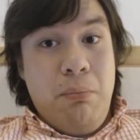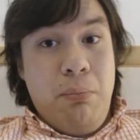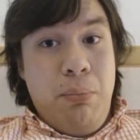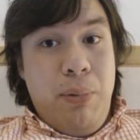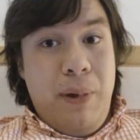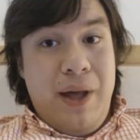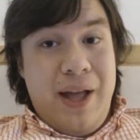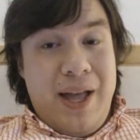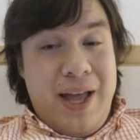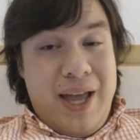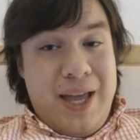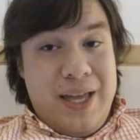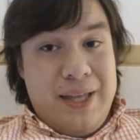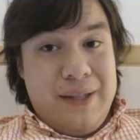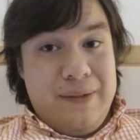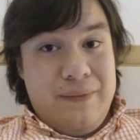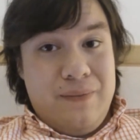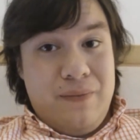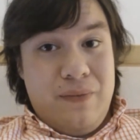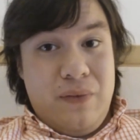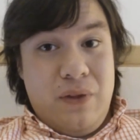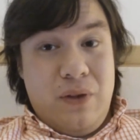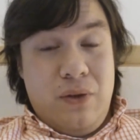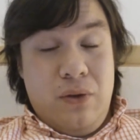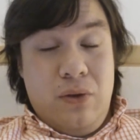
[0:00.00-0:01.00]

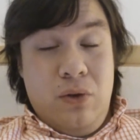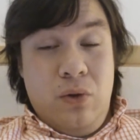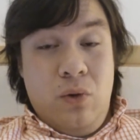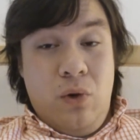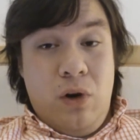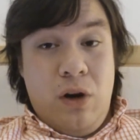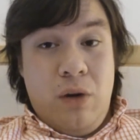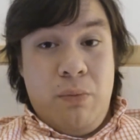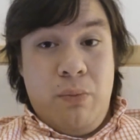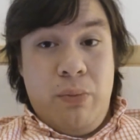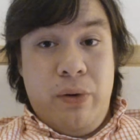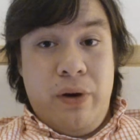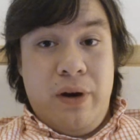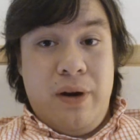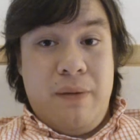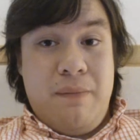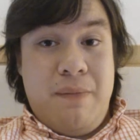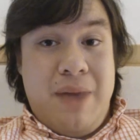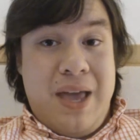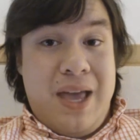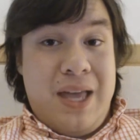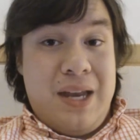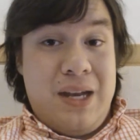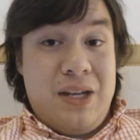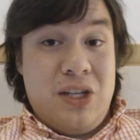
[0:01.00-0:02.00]
But Norbert
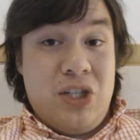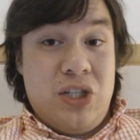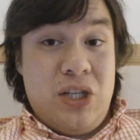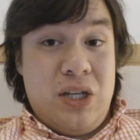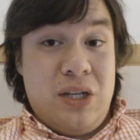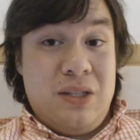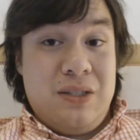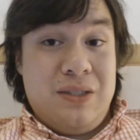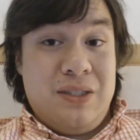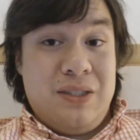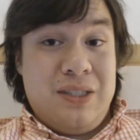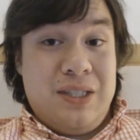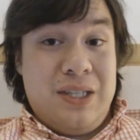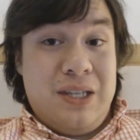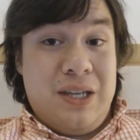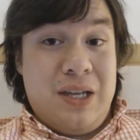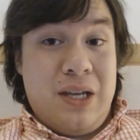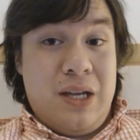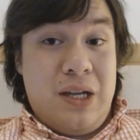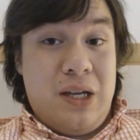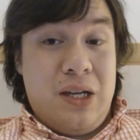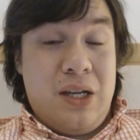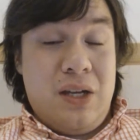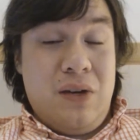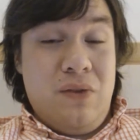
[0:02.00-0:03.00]
manages
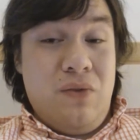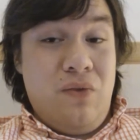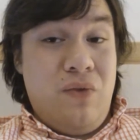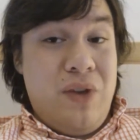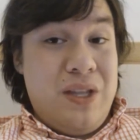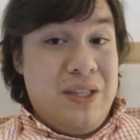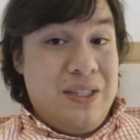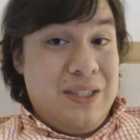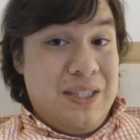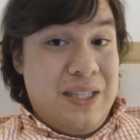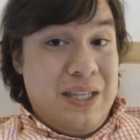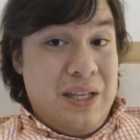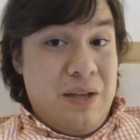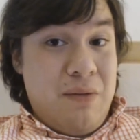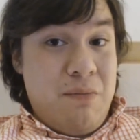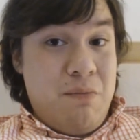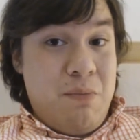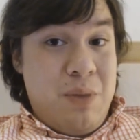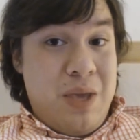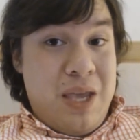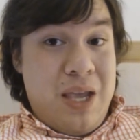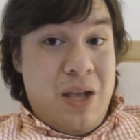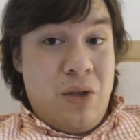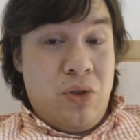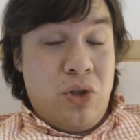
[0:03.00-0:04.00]
to convince him,
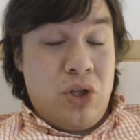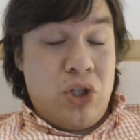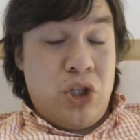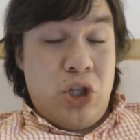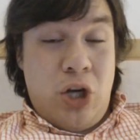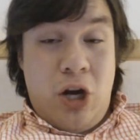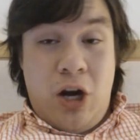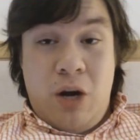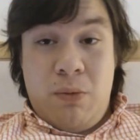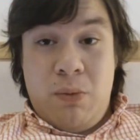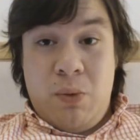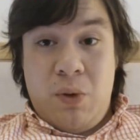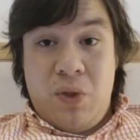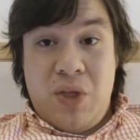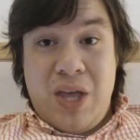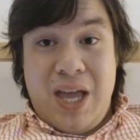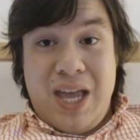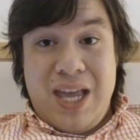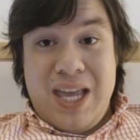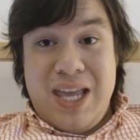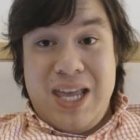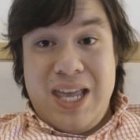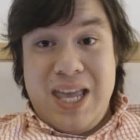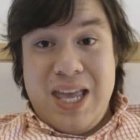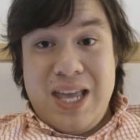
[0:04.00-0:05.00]
being the charmer
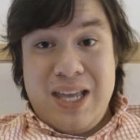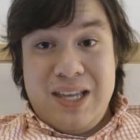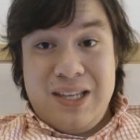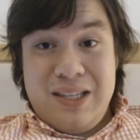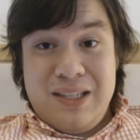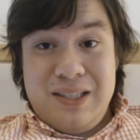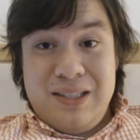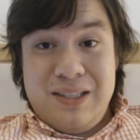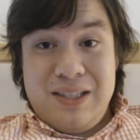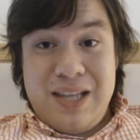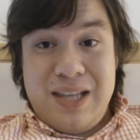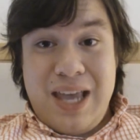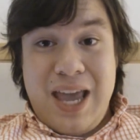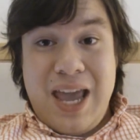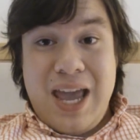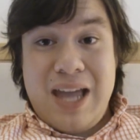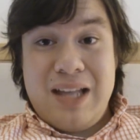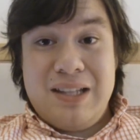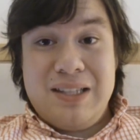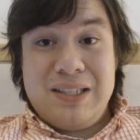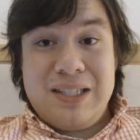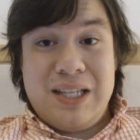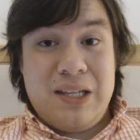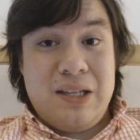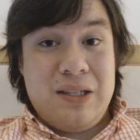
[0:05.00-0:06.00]
that he is,
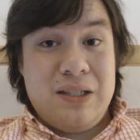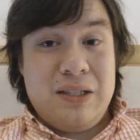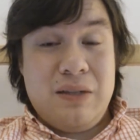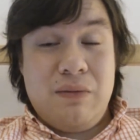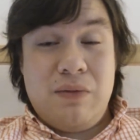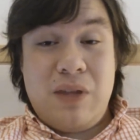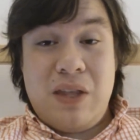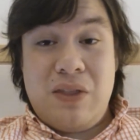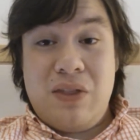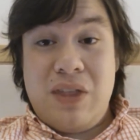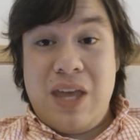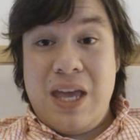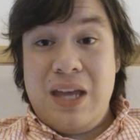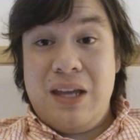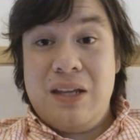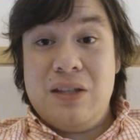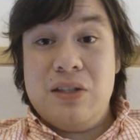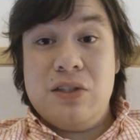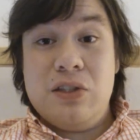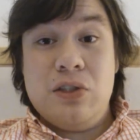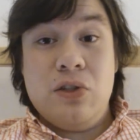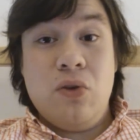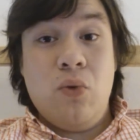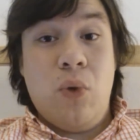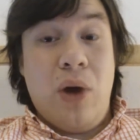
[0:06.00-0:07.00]
and tells him that they
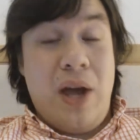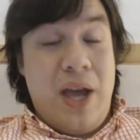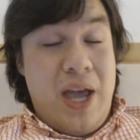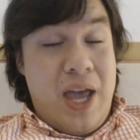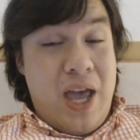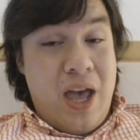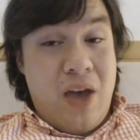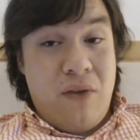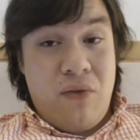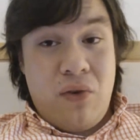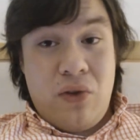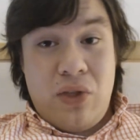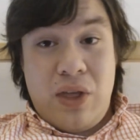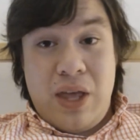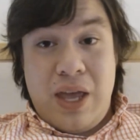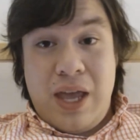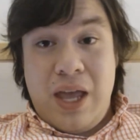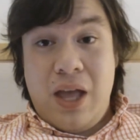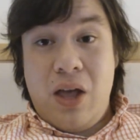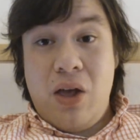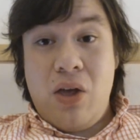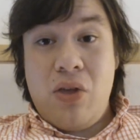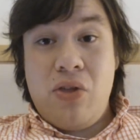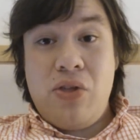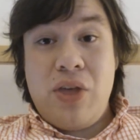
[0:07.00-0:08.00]
can do whatever the
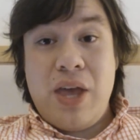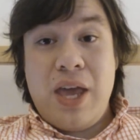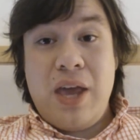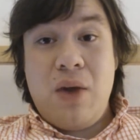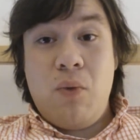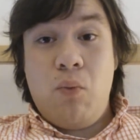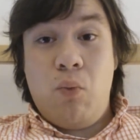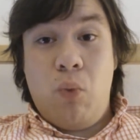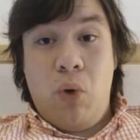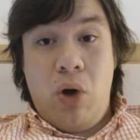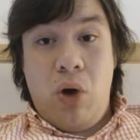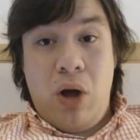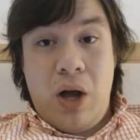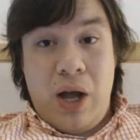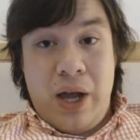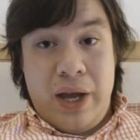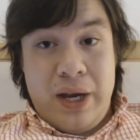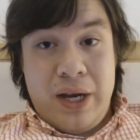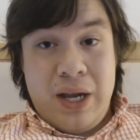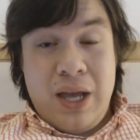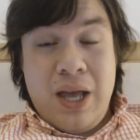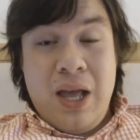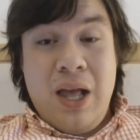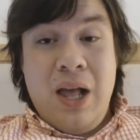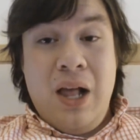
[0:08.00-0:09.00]
hell they want
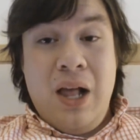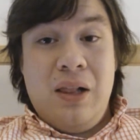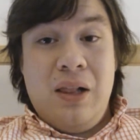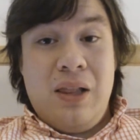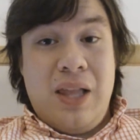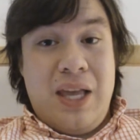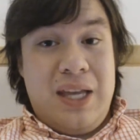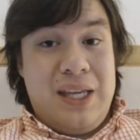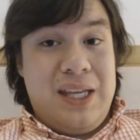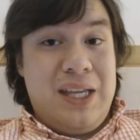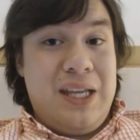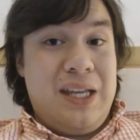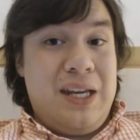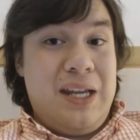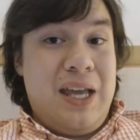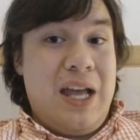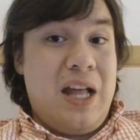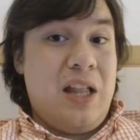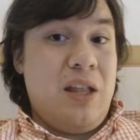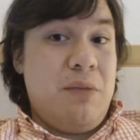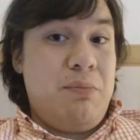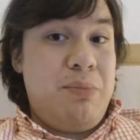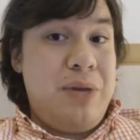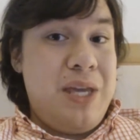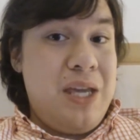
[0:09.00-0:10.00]
like eating
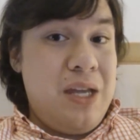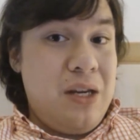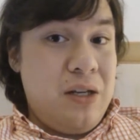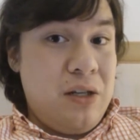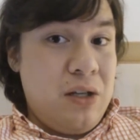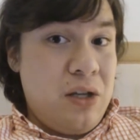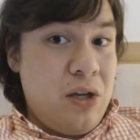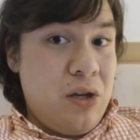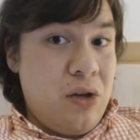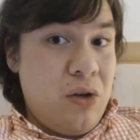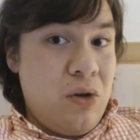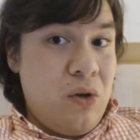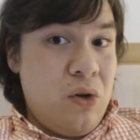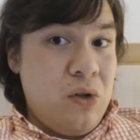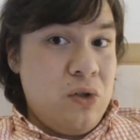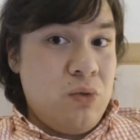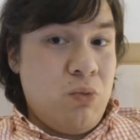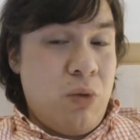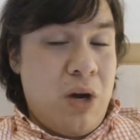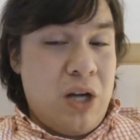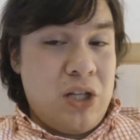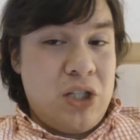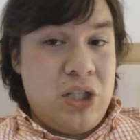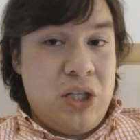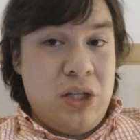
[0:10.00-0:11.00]
jalapenos,
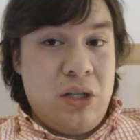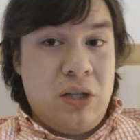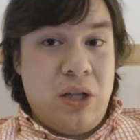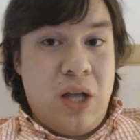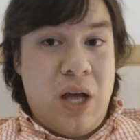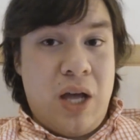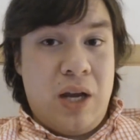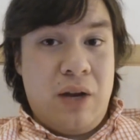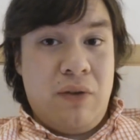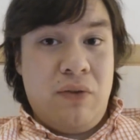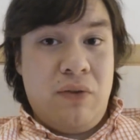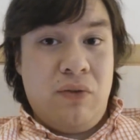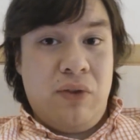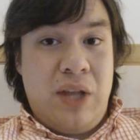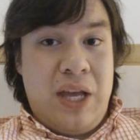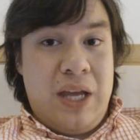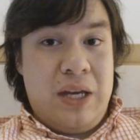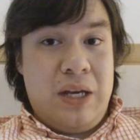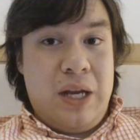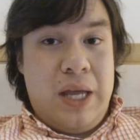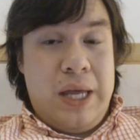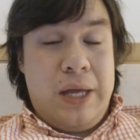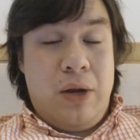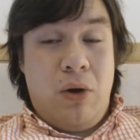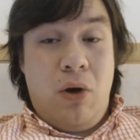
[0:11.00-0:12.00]
watching a lot of
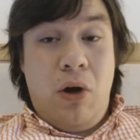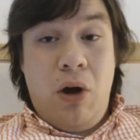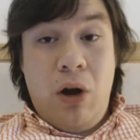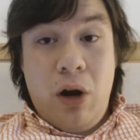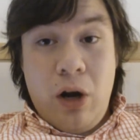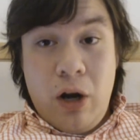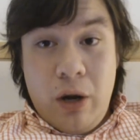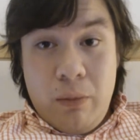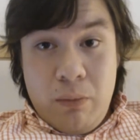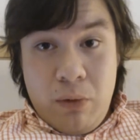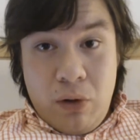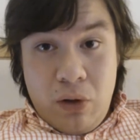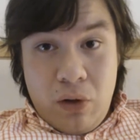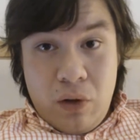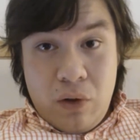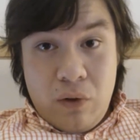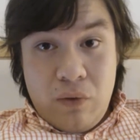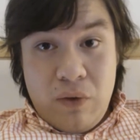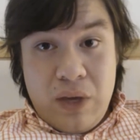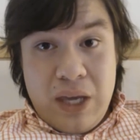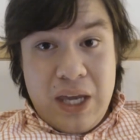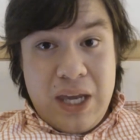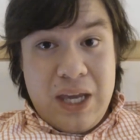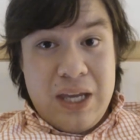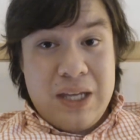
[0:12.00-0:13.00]
late night horror
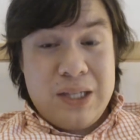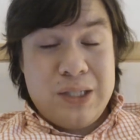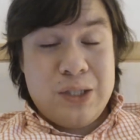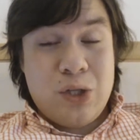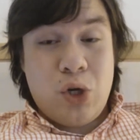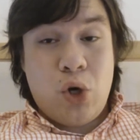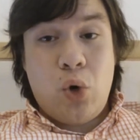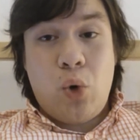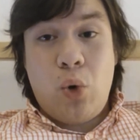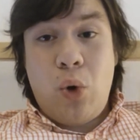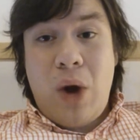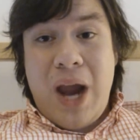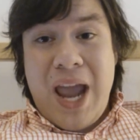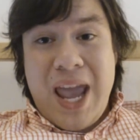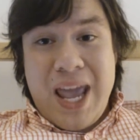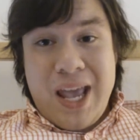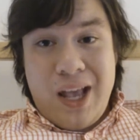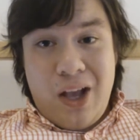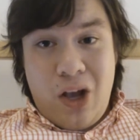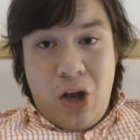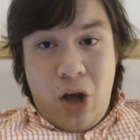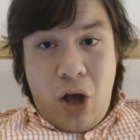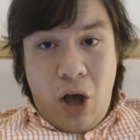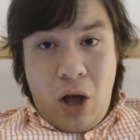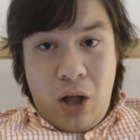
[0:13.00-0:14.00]
movies,
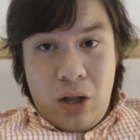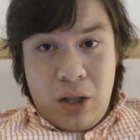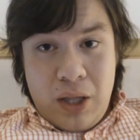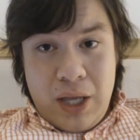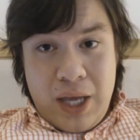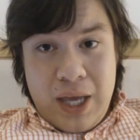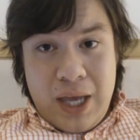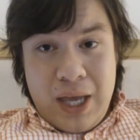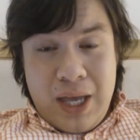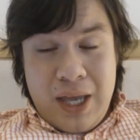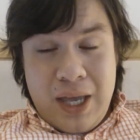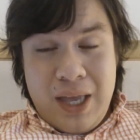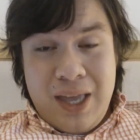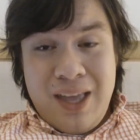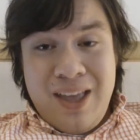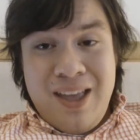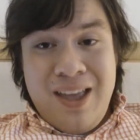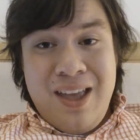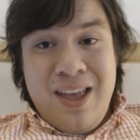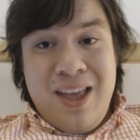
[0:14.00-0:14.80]
crank calling.